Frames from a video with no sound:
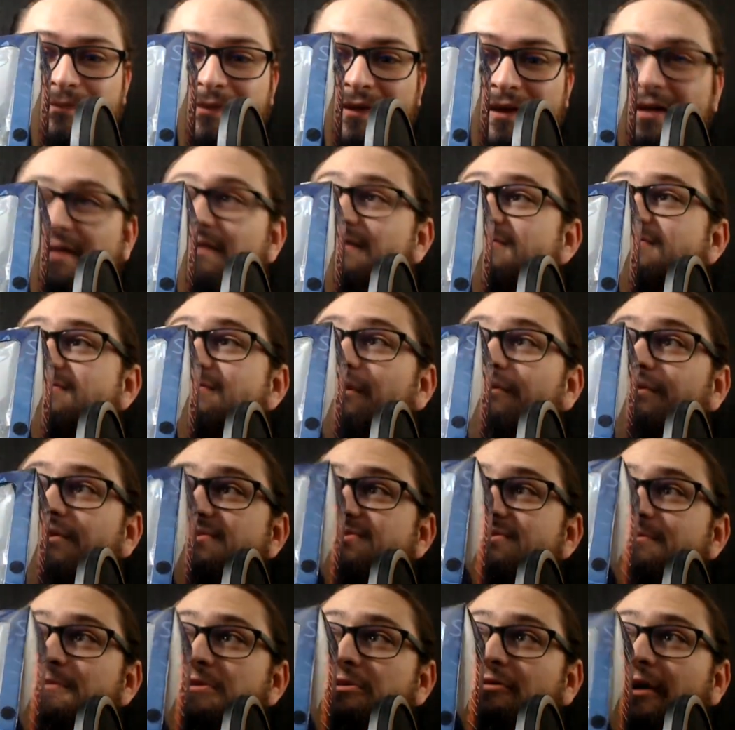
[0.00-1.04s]
So this
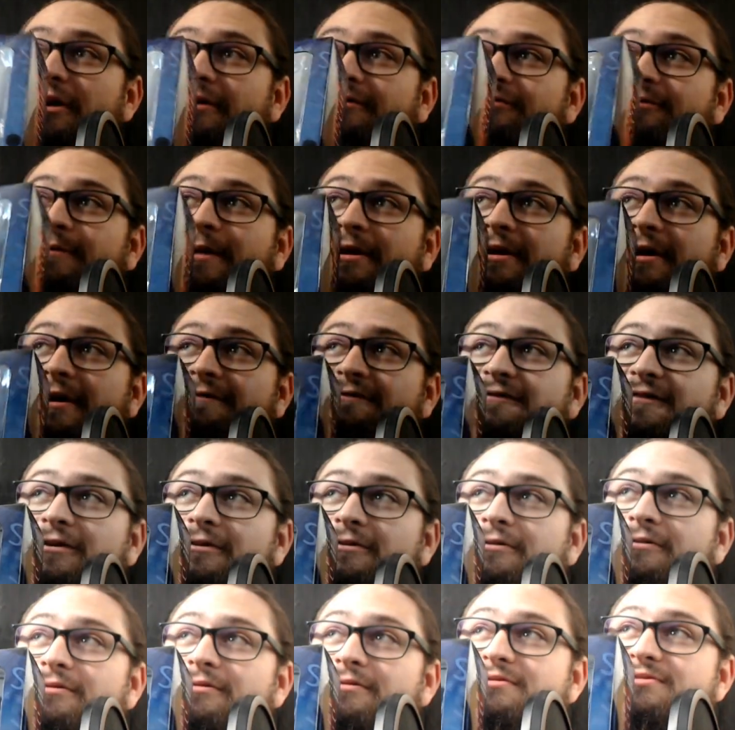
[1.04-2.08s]
would be great for my
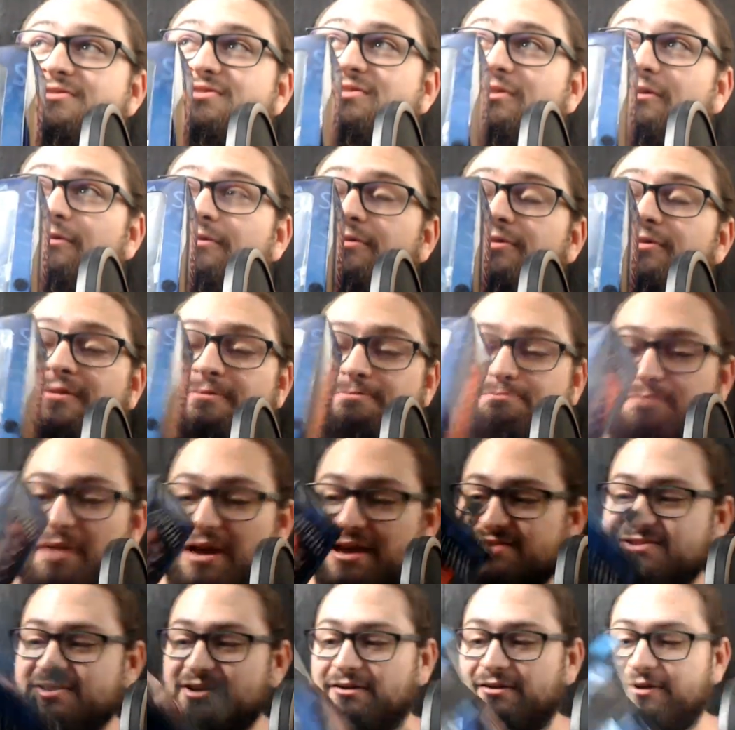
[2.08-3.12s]
nephew. So
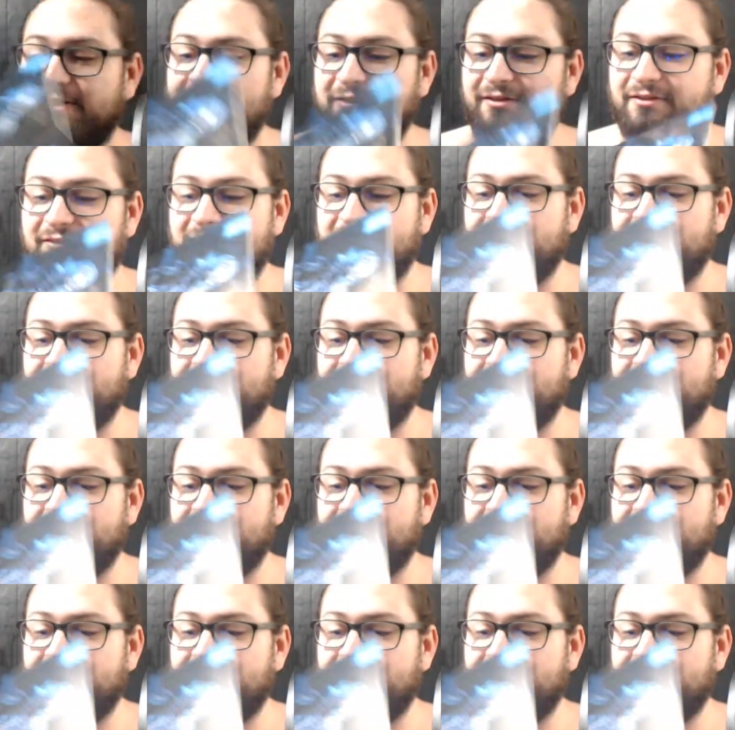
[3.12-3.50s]
basically,